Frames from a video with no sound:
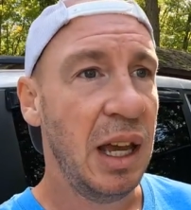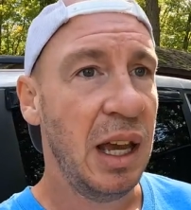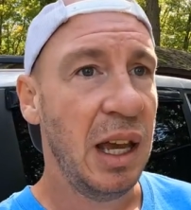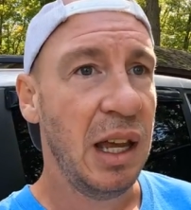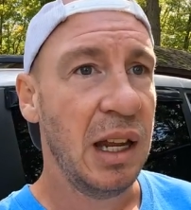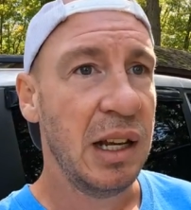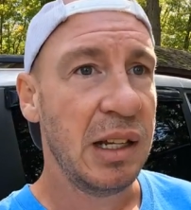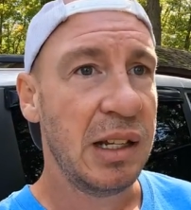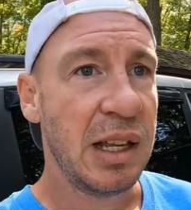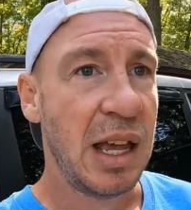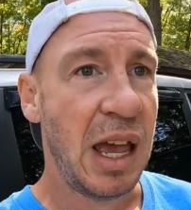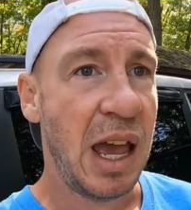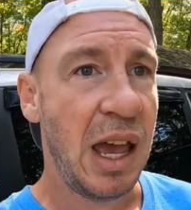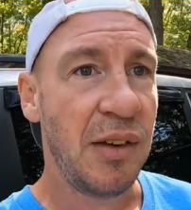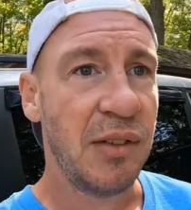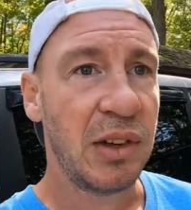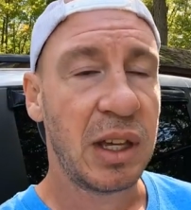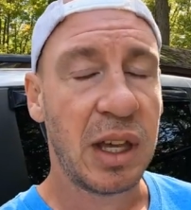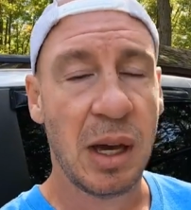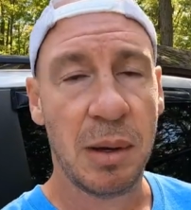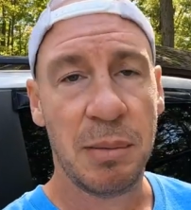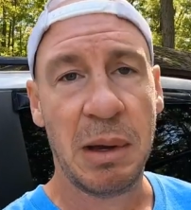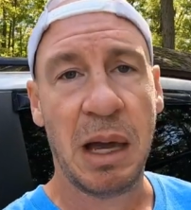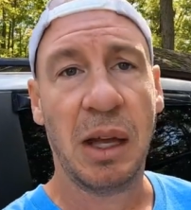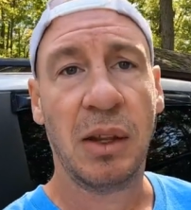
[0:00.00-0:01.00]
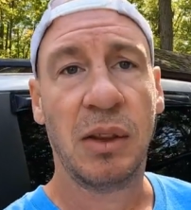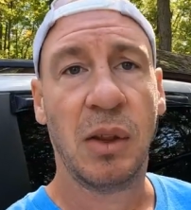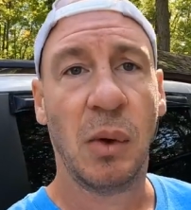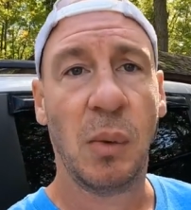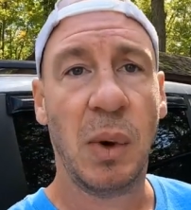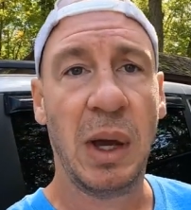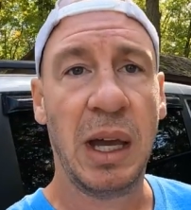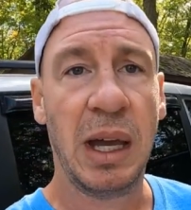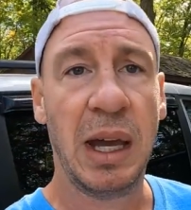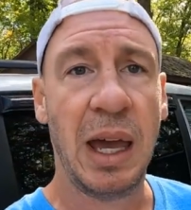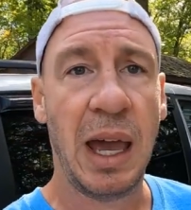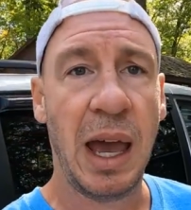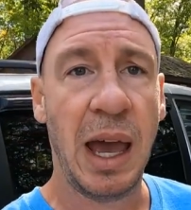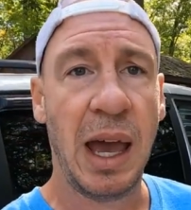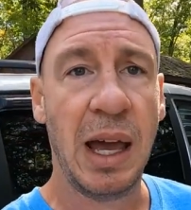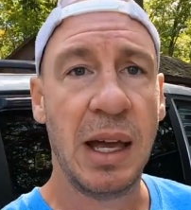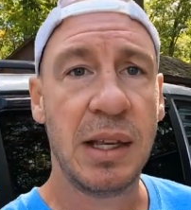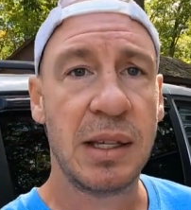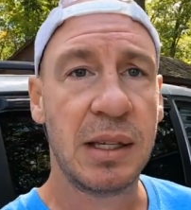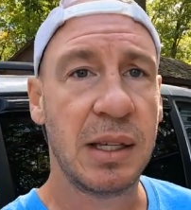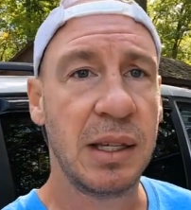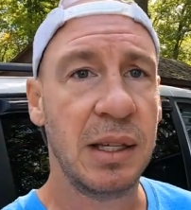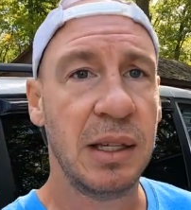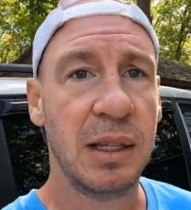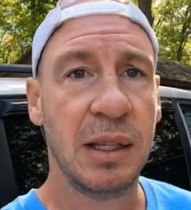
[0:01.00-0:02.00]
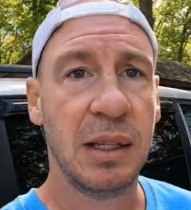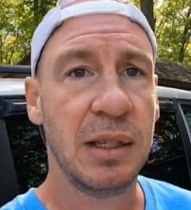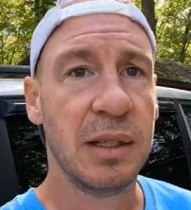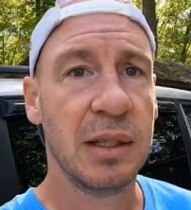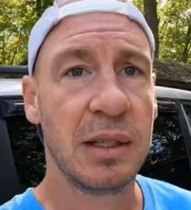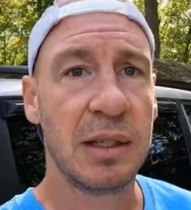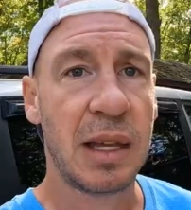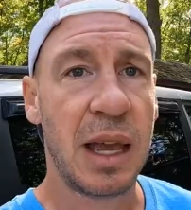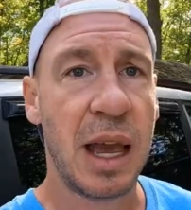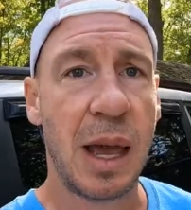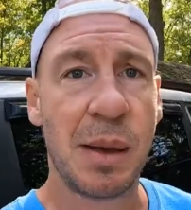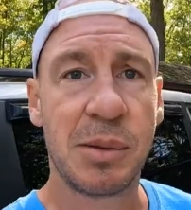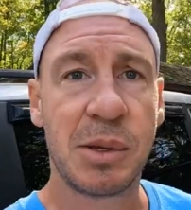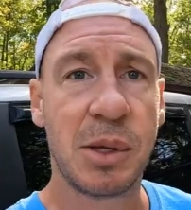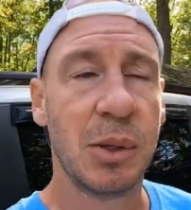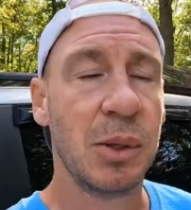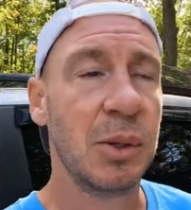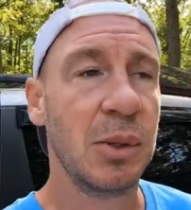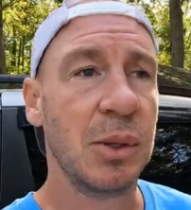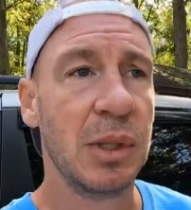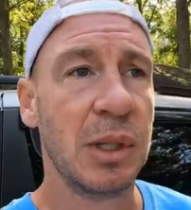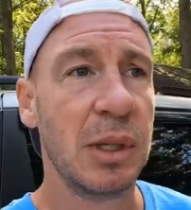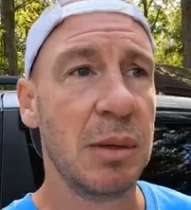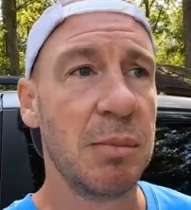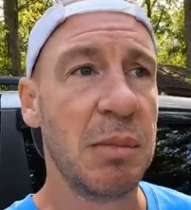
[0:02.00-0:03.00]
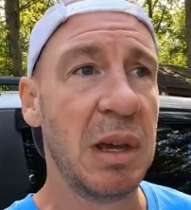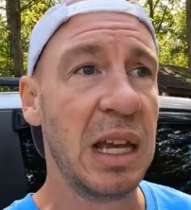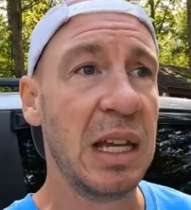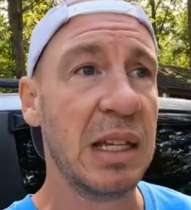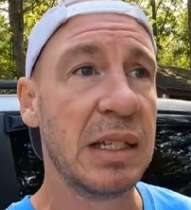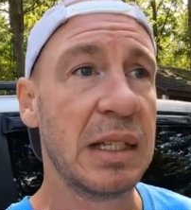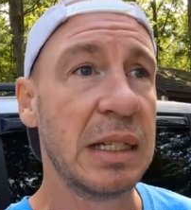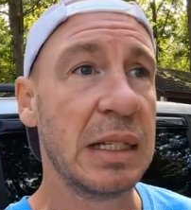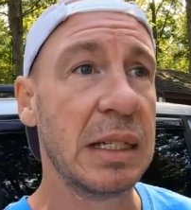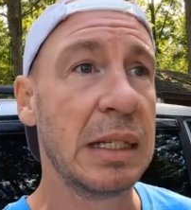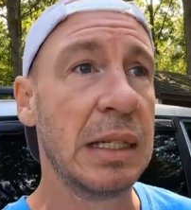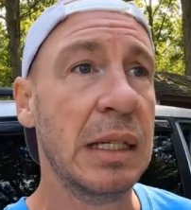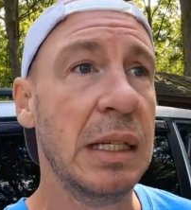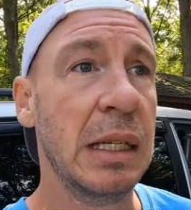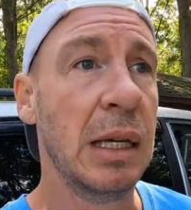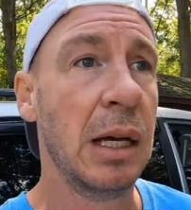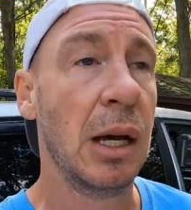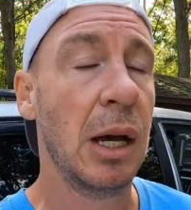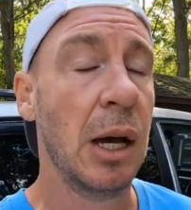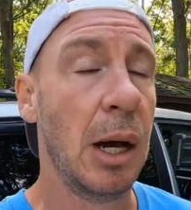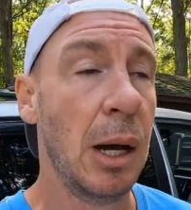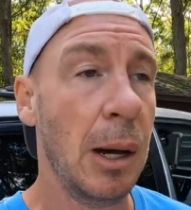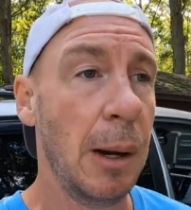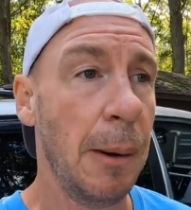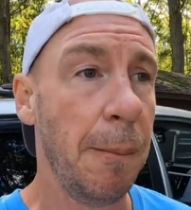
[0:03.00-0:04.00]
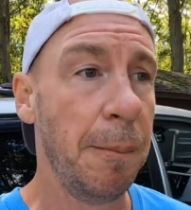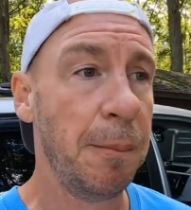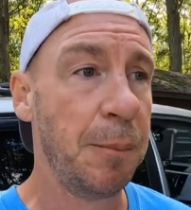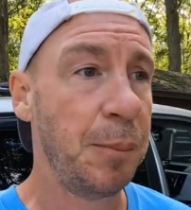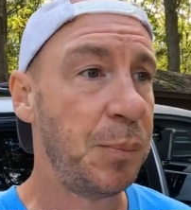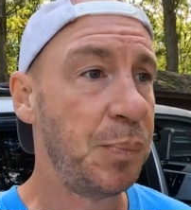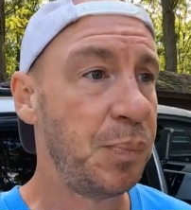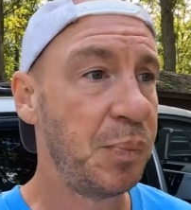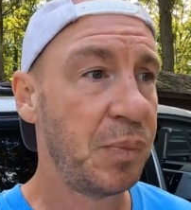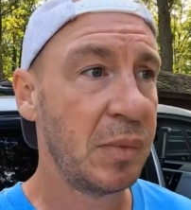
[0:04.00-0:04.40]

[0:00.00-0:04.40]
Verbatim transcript: and to have it come out the way it has is absolutely amazing. Um,